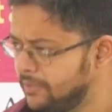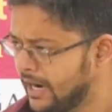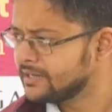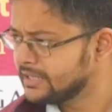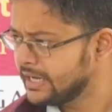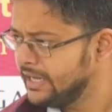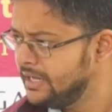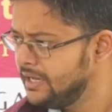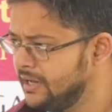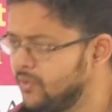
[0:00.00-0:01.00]
Blood.
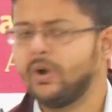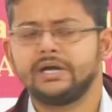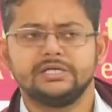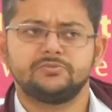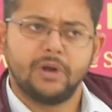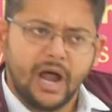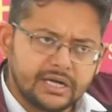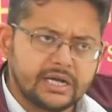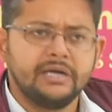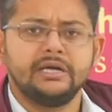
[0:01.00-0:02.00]
What does
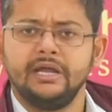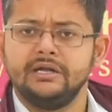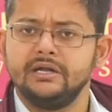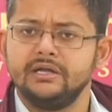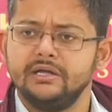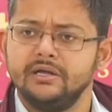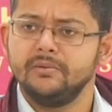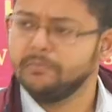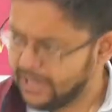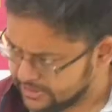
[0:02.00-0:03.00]
blood contain?
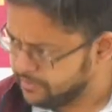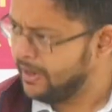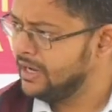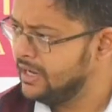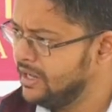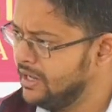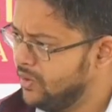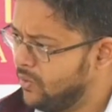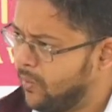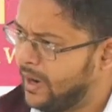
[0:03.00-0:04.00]
Plasma.
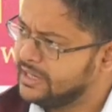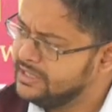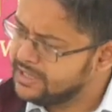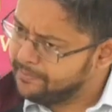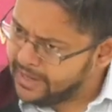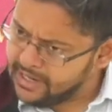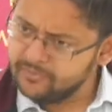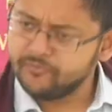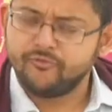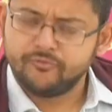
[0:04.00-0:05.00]
What is the main